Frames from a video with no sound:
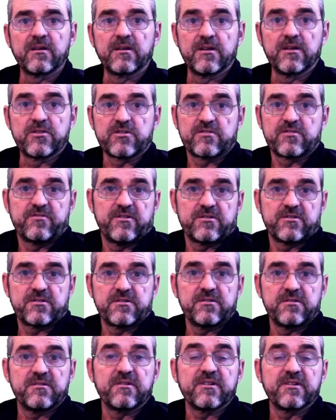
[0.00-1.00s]
Let us
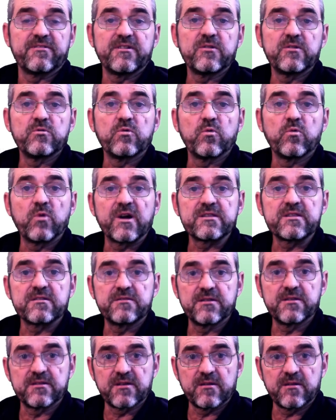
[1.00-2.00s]
first review what
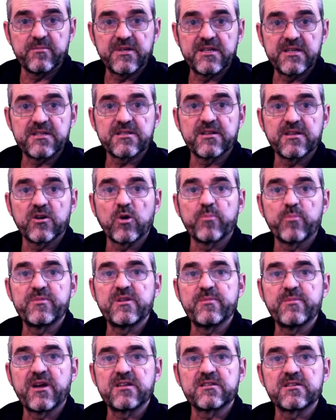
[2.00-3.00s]
deterministic
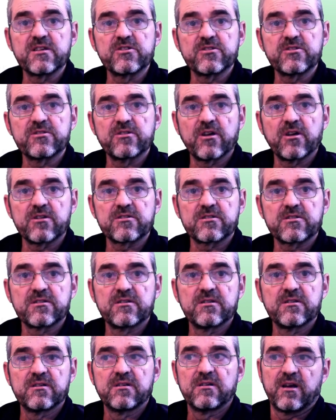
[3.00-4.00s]
optimization
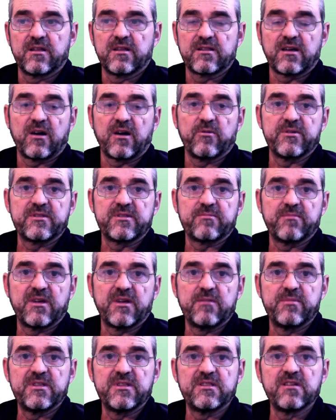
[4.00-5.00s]
does and how it
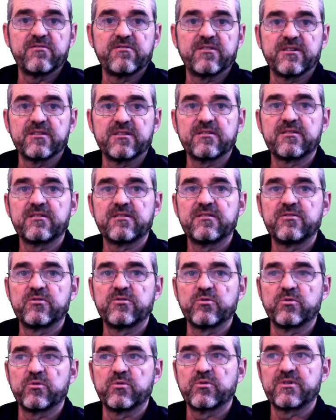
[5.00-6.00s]
may be different
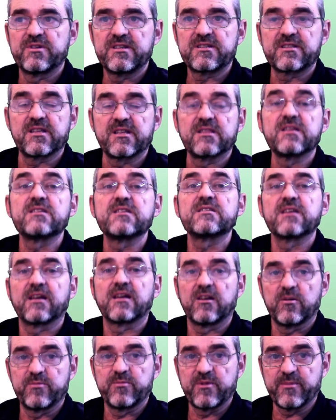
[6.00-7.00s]
to
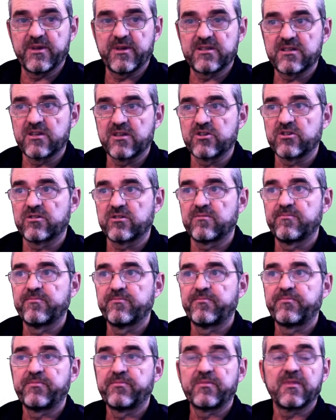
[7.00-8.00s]
statistical optimization.
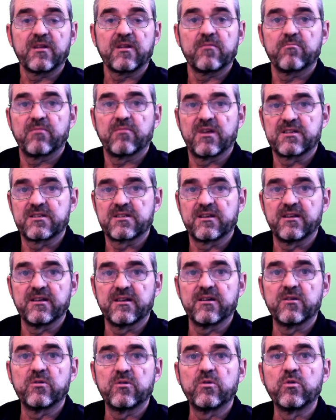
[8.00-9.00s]

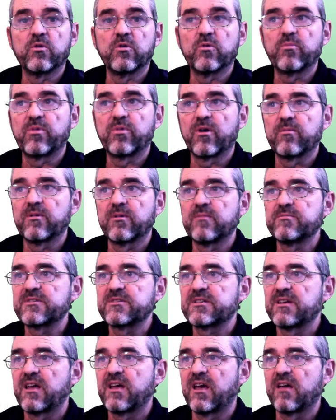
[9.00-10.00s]
Basically, all
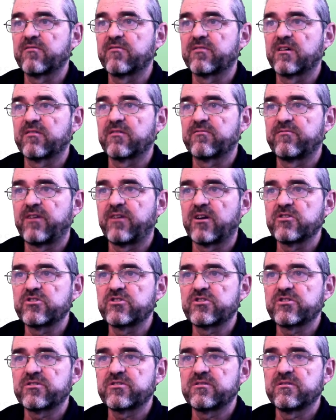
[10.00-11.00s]
problems have a
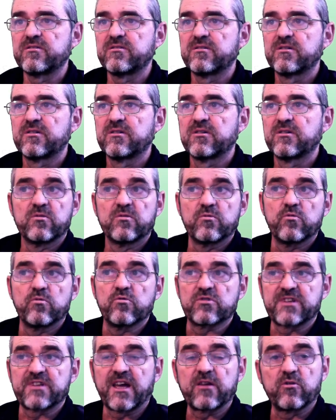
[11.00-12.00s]
function
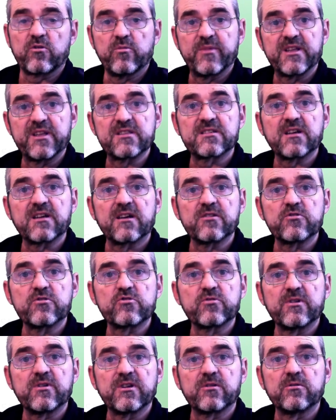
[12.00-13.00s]
whose arguments are
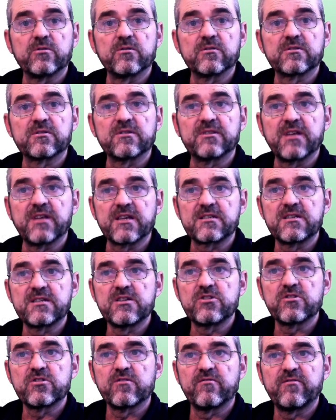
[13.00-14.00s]
usually called
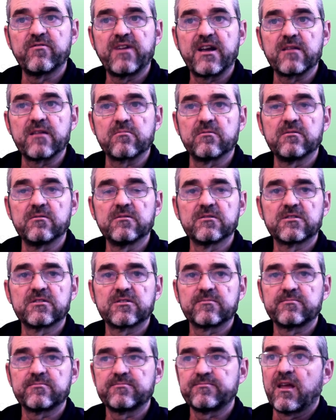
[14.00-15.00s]
decision
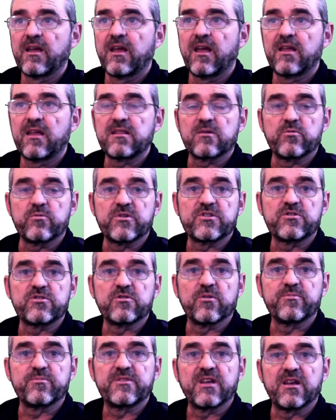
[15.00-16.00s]
variables, and I wish
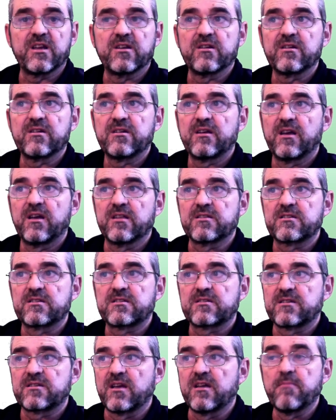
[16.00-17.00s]
to obtain its,
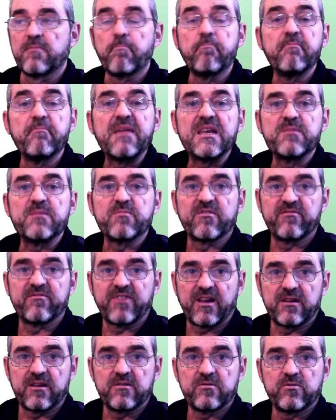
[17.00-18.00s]
say, minimum
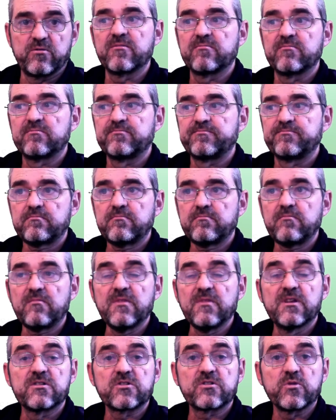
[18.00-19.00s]
value.
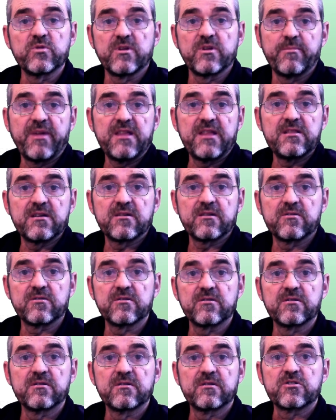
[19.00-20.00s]
So depending
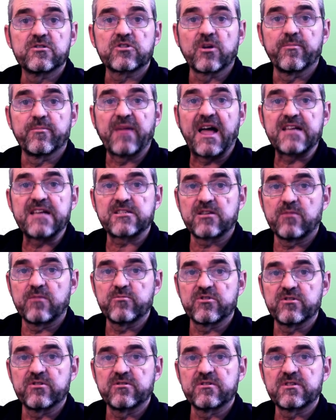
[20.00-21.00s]
on some
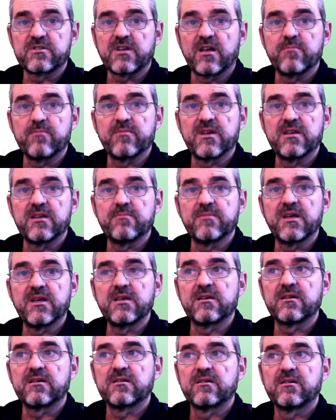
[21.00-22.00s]
assumptions I may
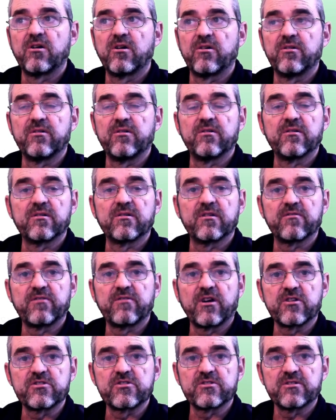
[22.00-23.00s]
make on the
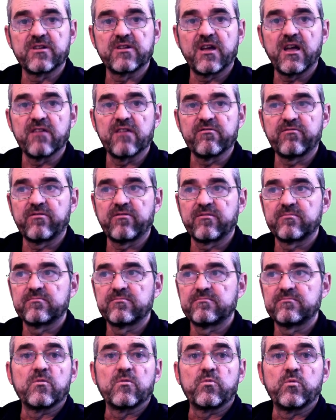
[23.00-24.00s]
function f,
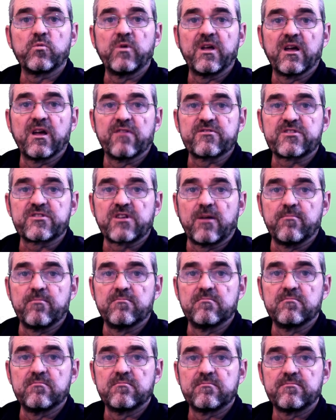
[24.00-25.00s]
we have
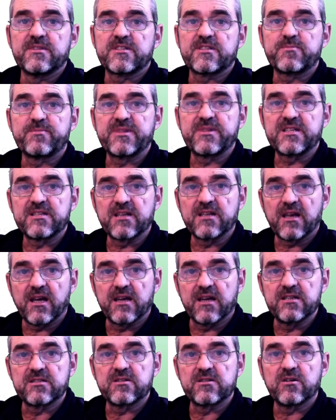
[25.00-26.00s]
some
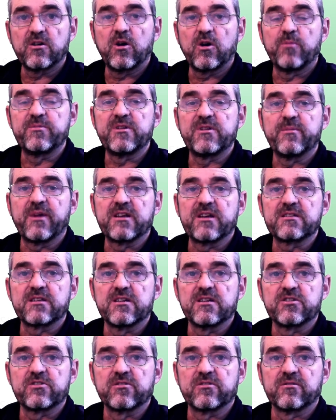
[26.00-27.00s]
specialized
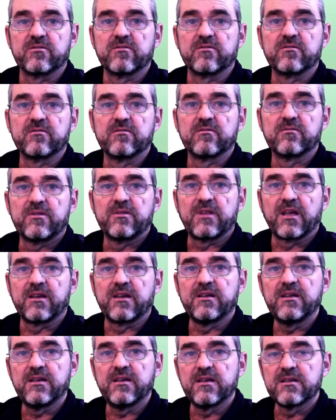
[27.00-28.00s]
optimization
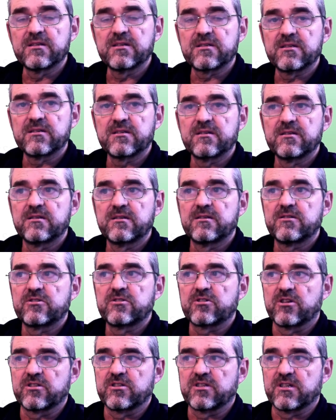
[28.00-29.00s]
techniques,
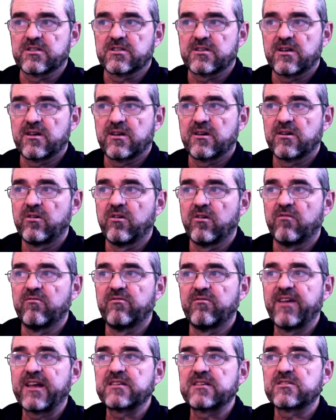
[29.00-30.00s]
such as
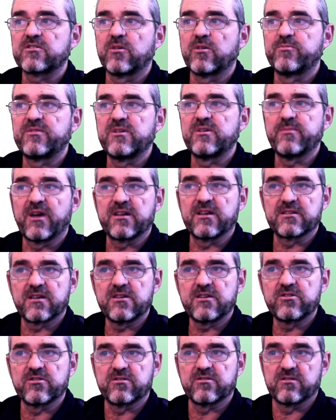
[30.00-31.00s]
convex
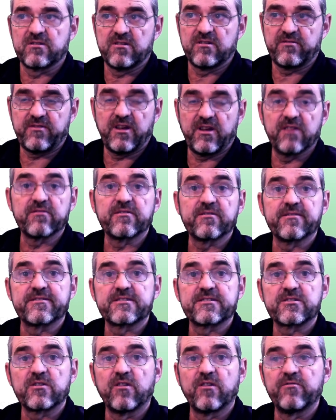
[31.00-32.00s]
optimization if f
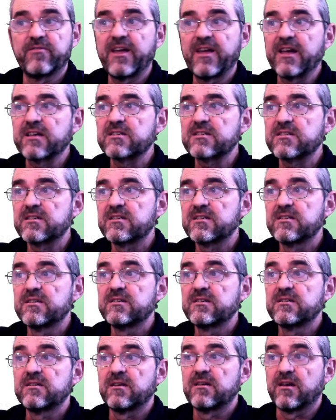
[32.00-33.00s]
is convex,
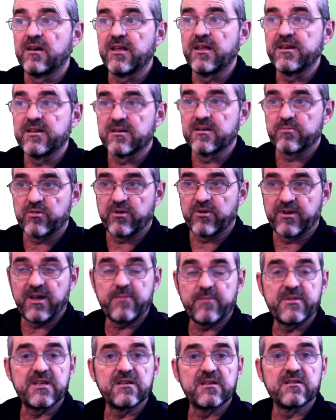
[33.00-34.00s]
linear
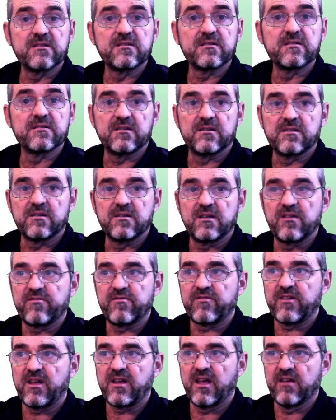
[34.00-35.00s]
programming
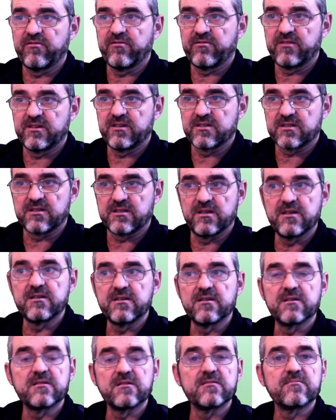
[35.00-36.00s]
if f is
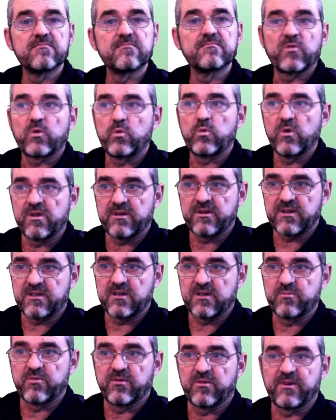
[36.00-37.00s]
linear,
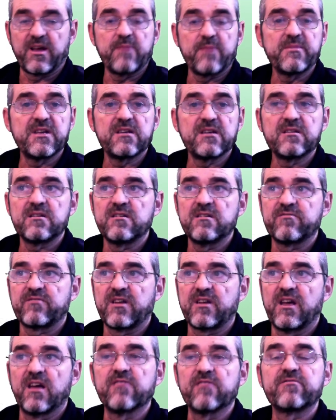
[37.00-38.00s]
quadratic programming if
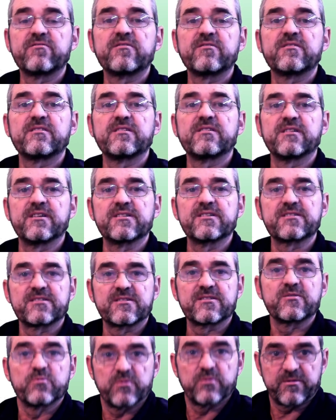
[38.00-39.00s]
f
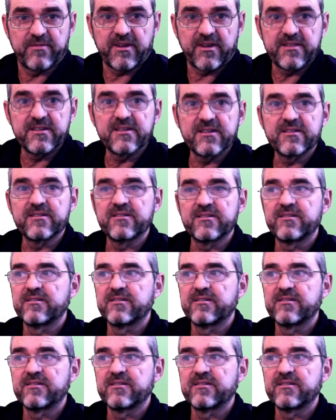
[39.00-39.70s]
is quadratic,